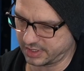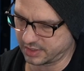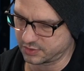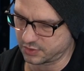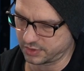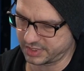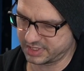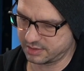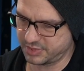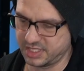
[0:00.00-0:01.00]
the controller
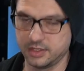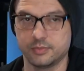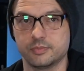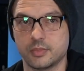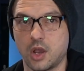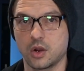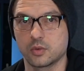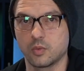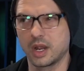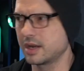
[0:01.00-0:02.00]
needs to be
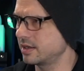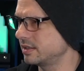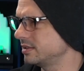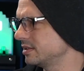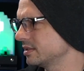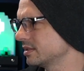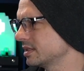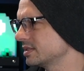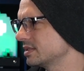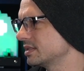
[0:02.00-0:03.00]
hardwired, because it